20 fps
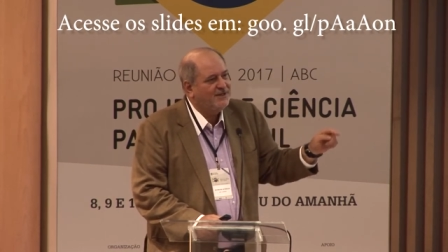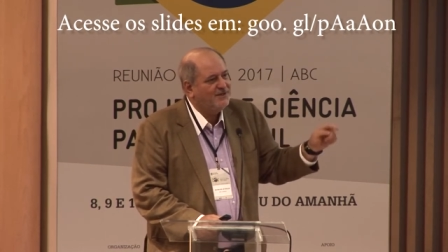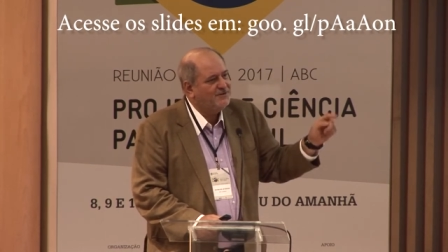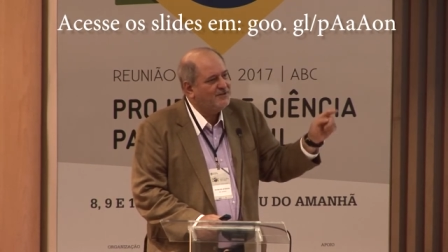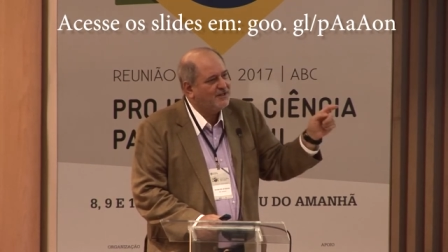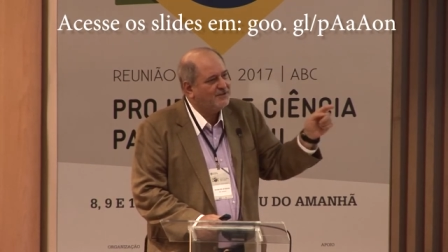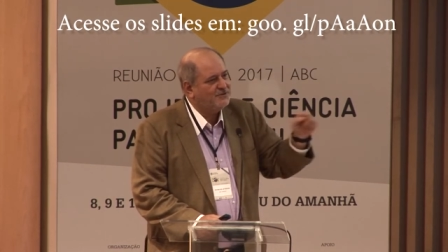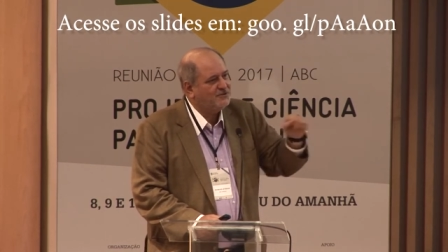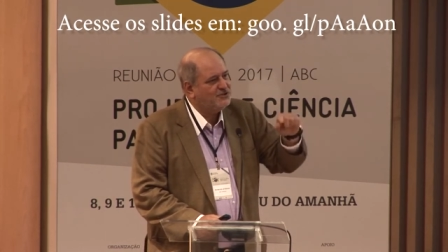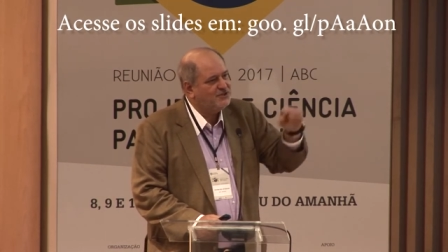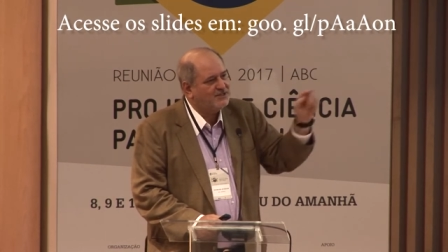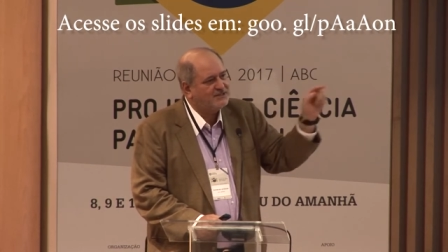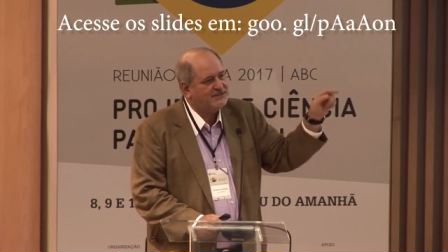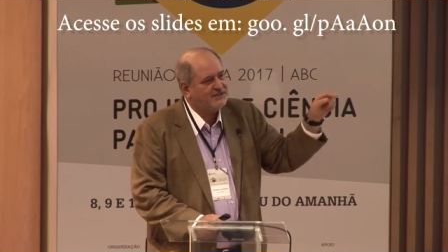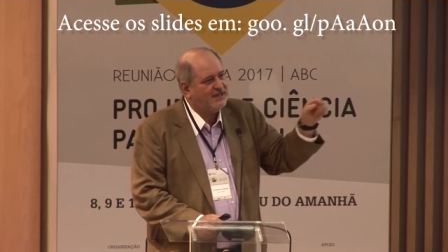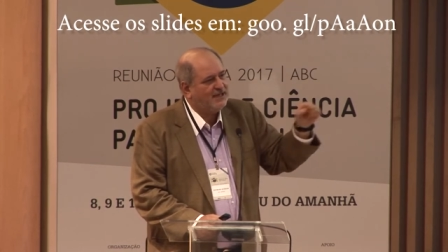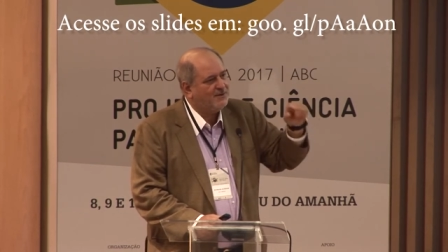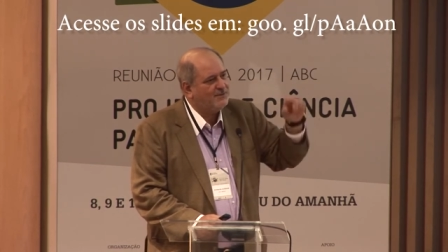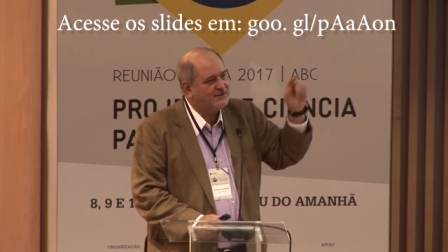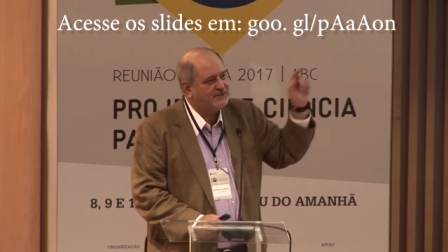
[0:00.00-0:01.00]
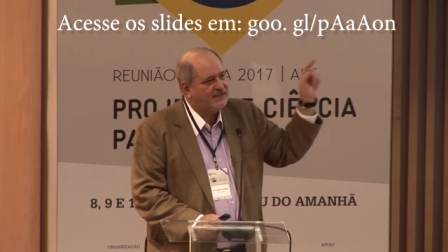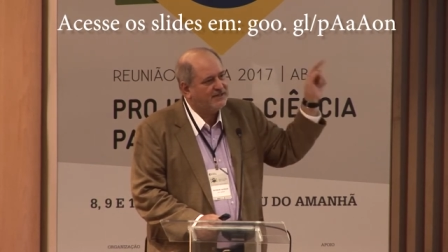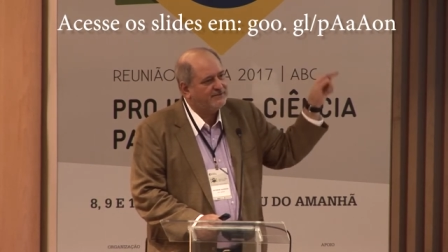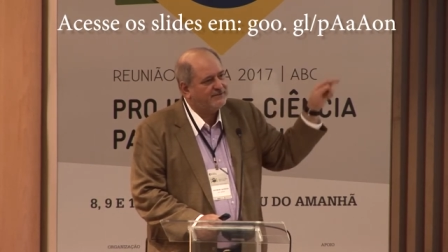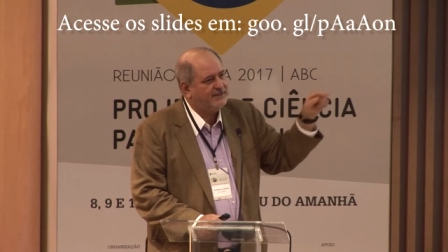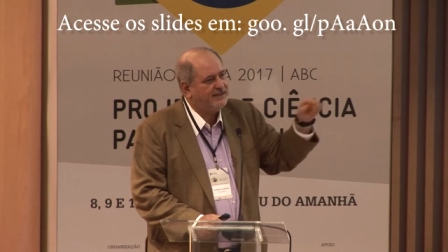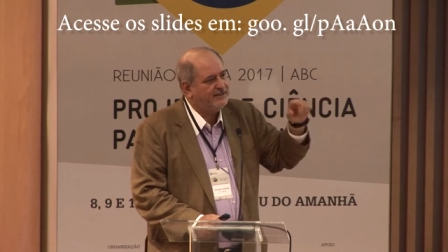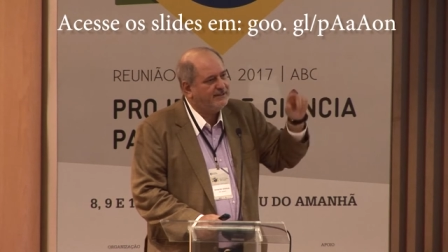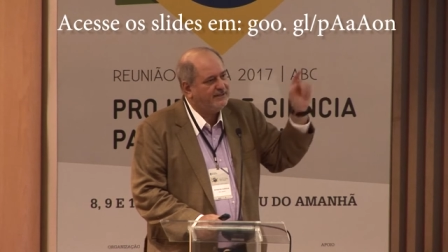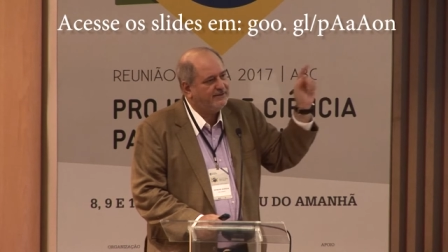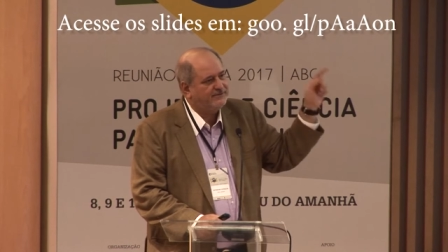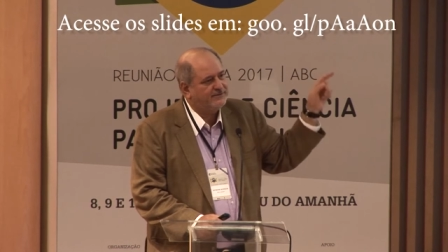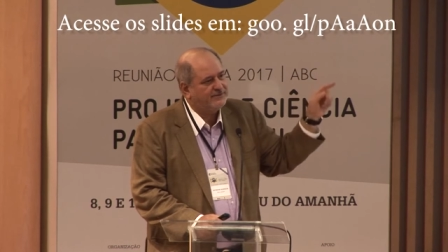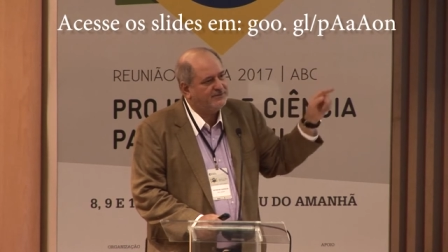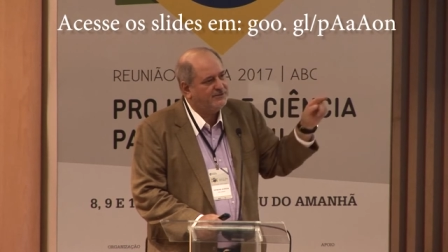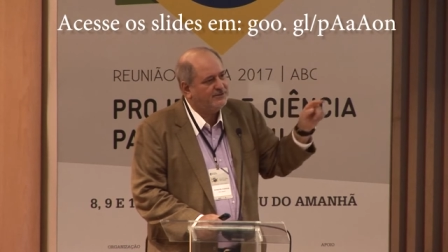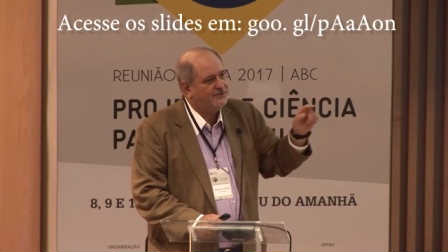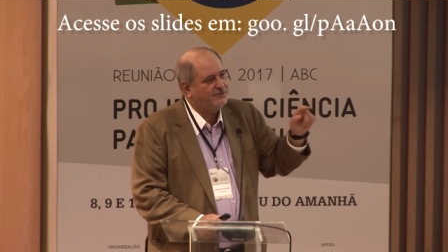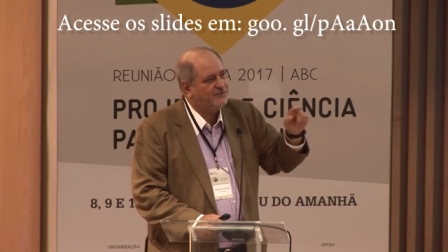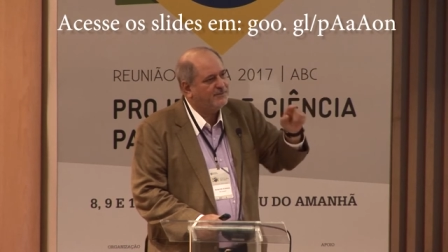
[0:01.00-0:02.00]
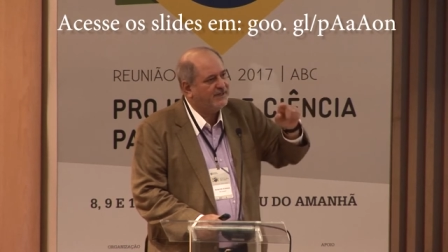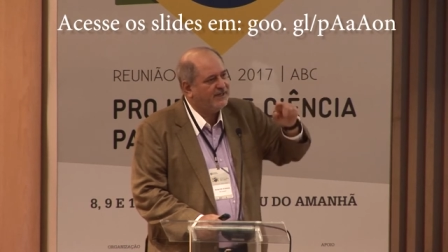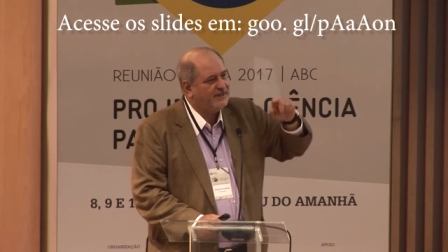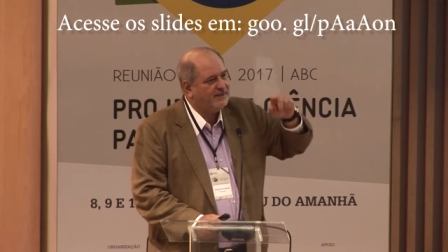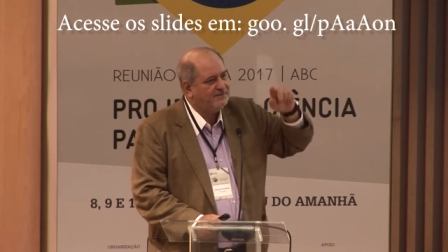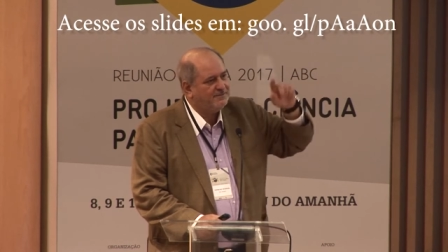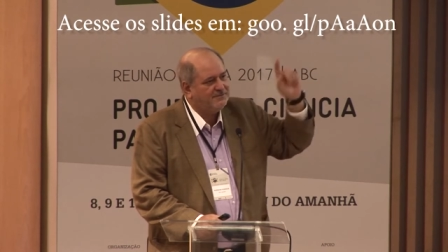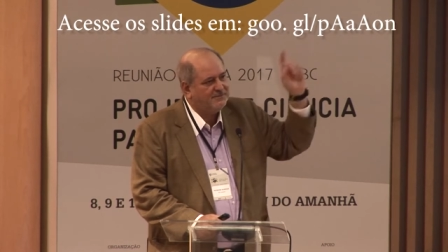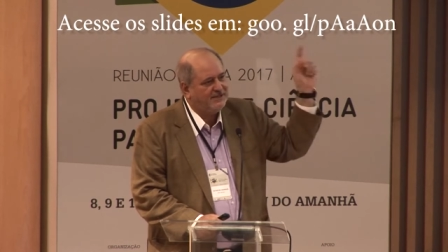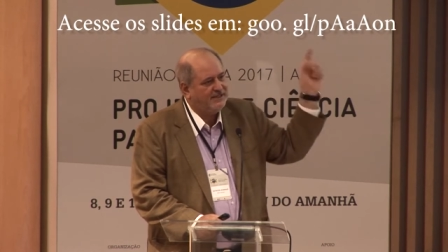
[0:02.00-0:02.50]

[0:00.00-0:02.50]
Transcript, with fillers: not to just take whatever they're given to you by